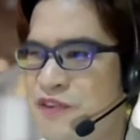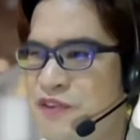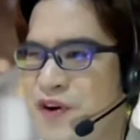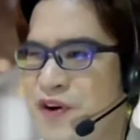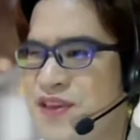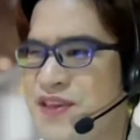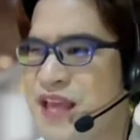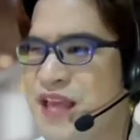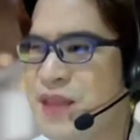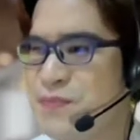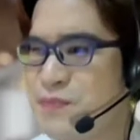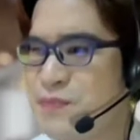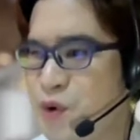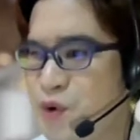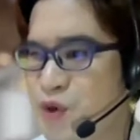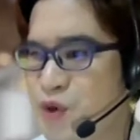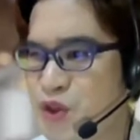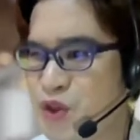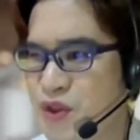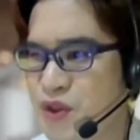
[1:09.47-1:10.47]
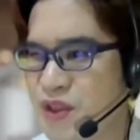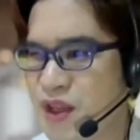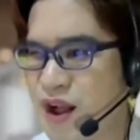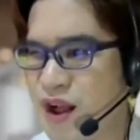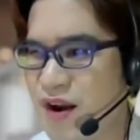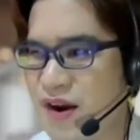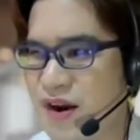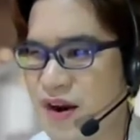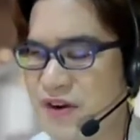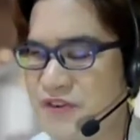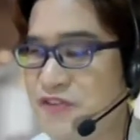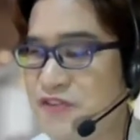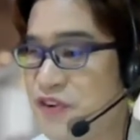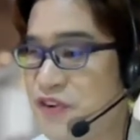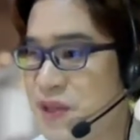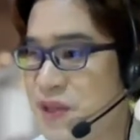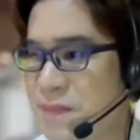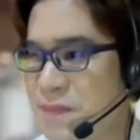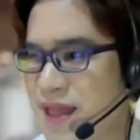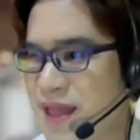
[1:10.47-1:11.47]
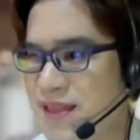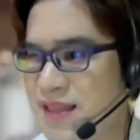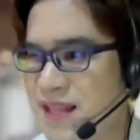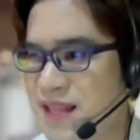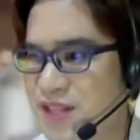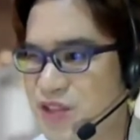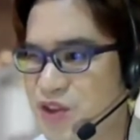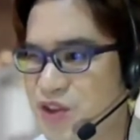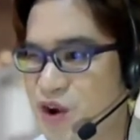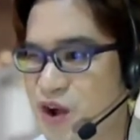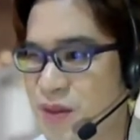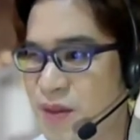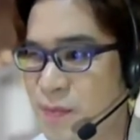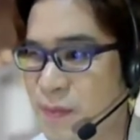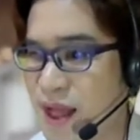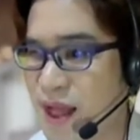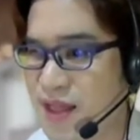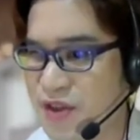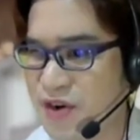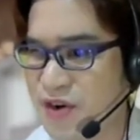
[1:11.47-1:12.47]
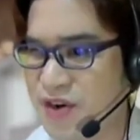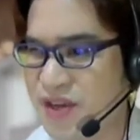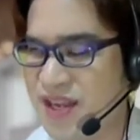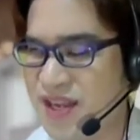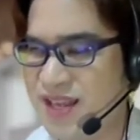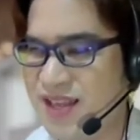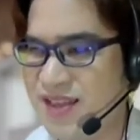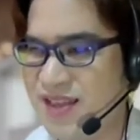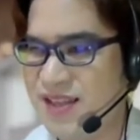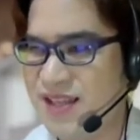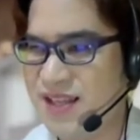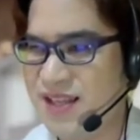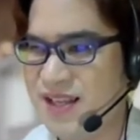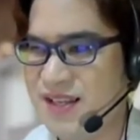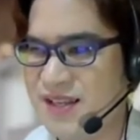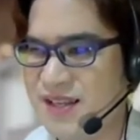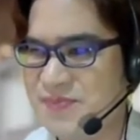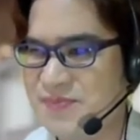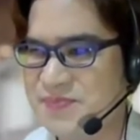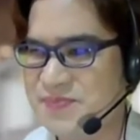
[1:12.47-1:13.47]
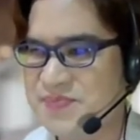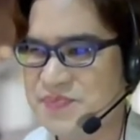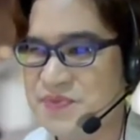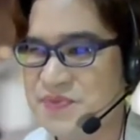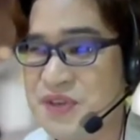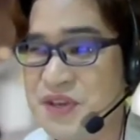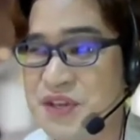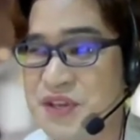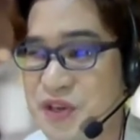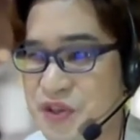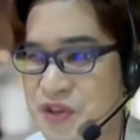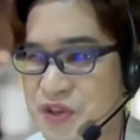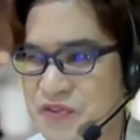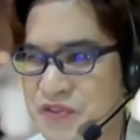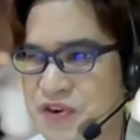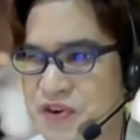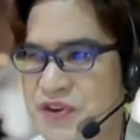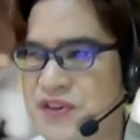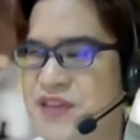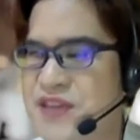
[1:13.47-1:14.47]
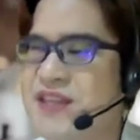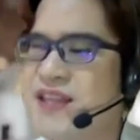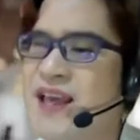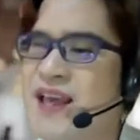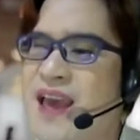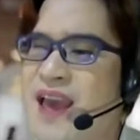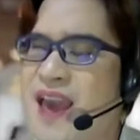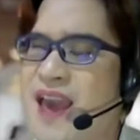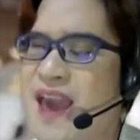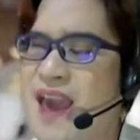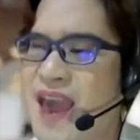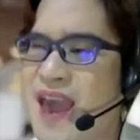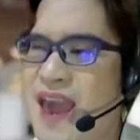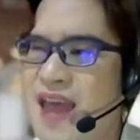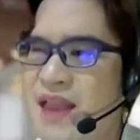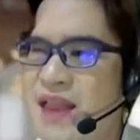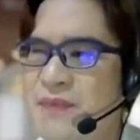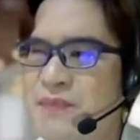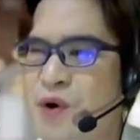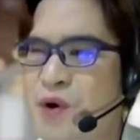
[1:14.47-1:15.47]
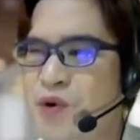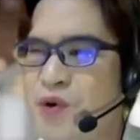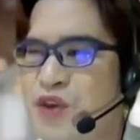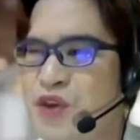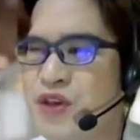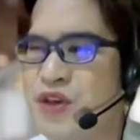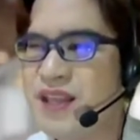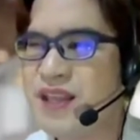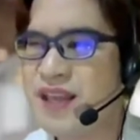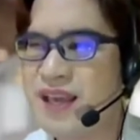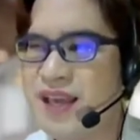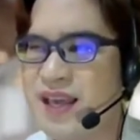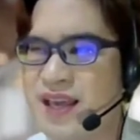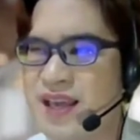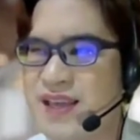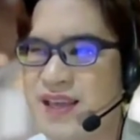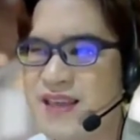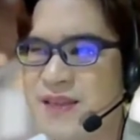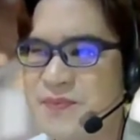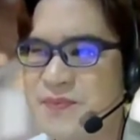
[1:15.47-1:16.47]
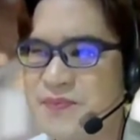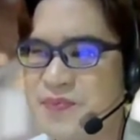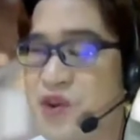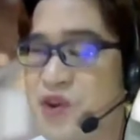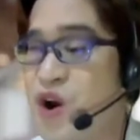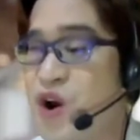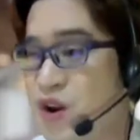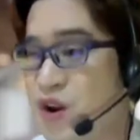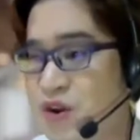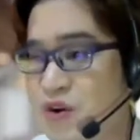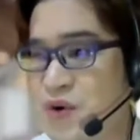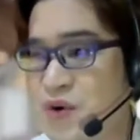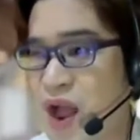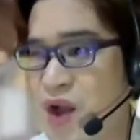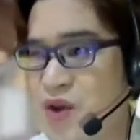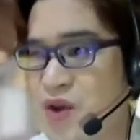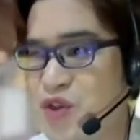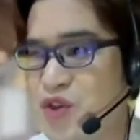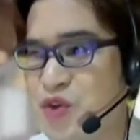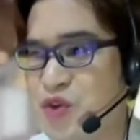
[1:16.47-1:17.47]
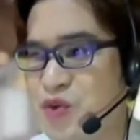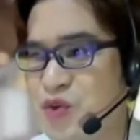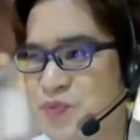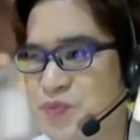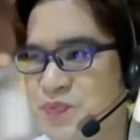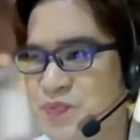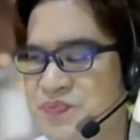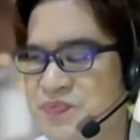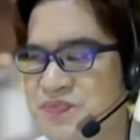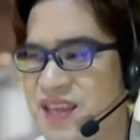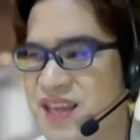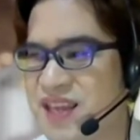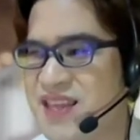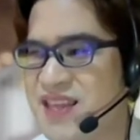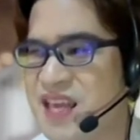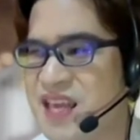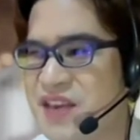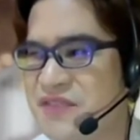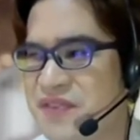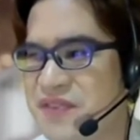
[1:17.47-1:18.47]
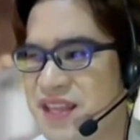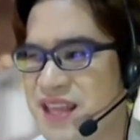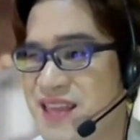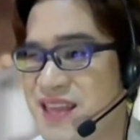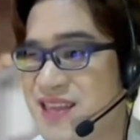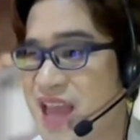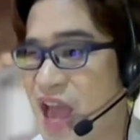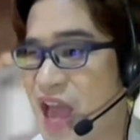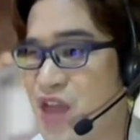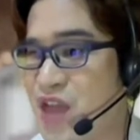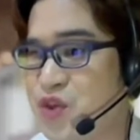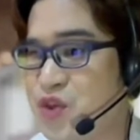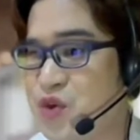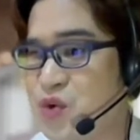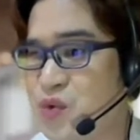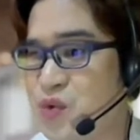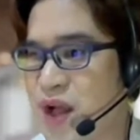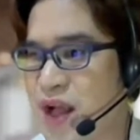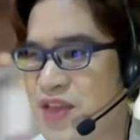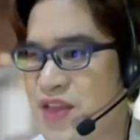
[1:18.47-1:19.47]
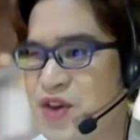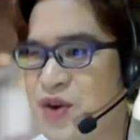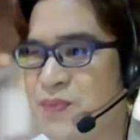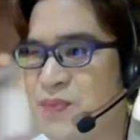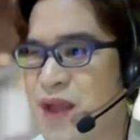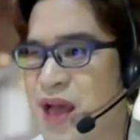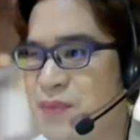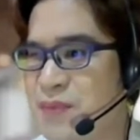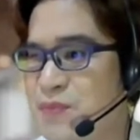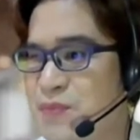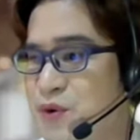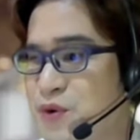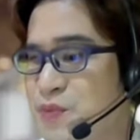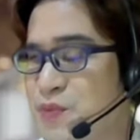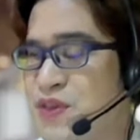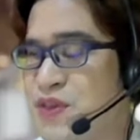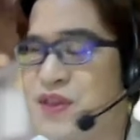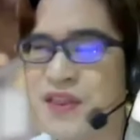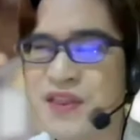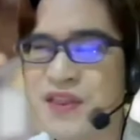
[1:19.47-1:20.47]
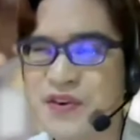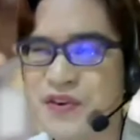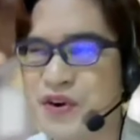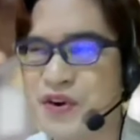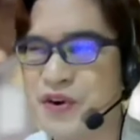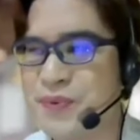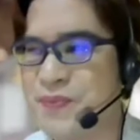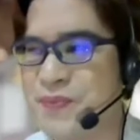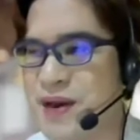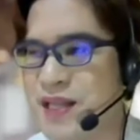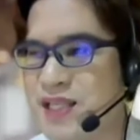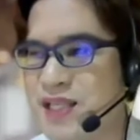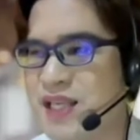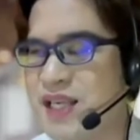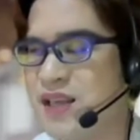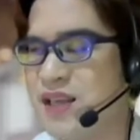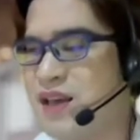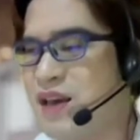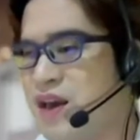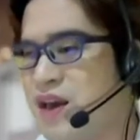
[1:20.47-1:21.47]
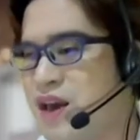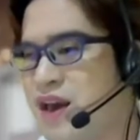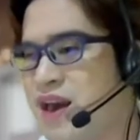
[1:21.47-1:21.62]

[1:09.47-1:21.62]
Force and motion are fundamental to all matter in the universe. And motion is all around you. It's even inside you as your blood moves through your body.